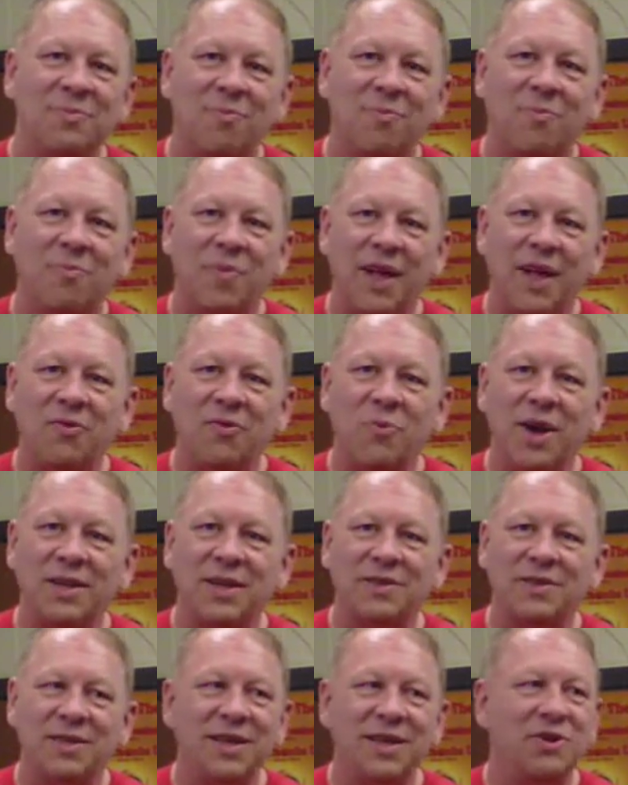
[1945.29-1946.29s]
That's why it's
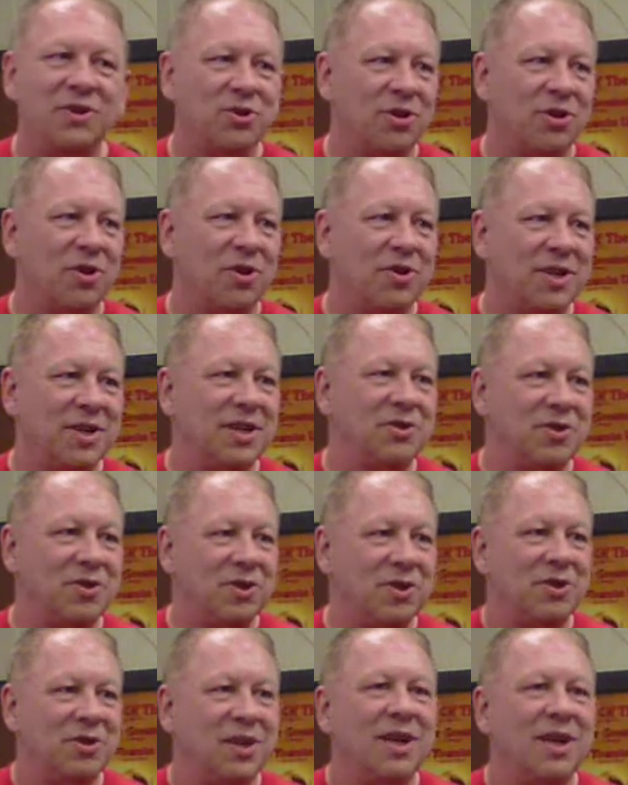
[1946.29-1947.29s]
digital.
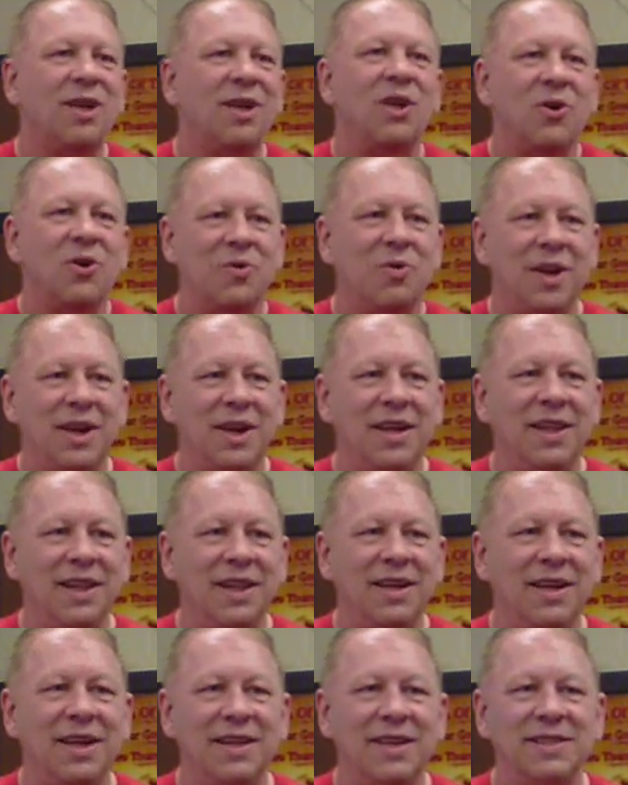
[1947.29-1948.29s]
Digital, when anything
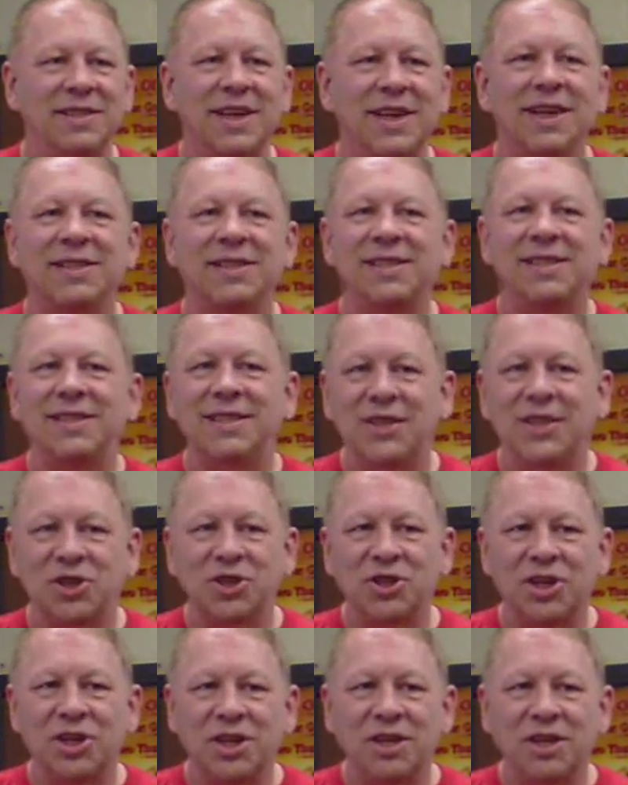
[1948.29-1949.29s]
they say is
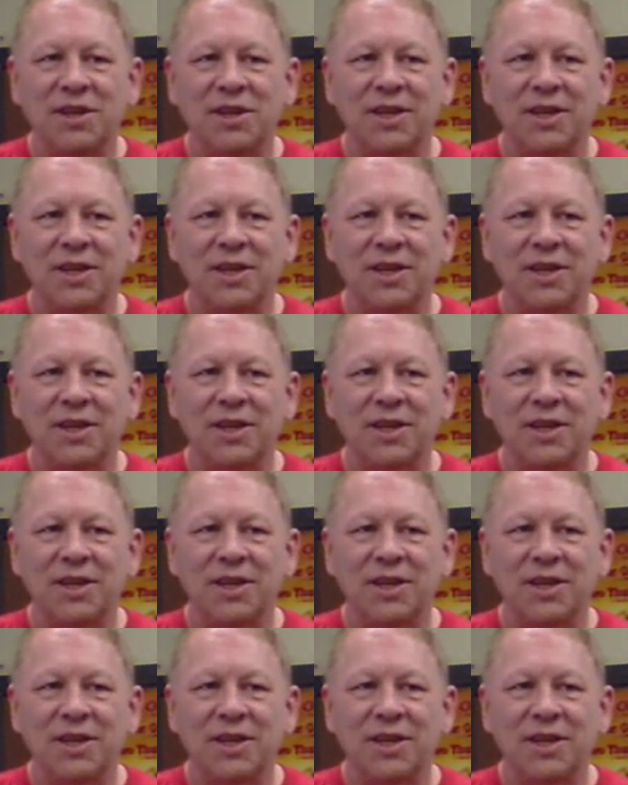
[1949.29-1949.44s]
digital,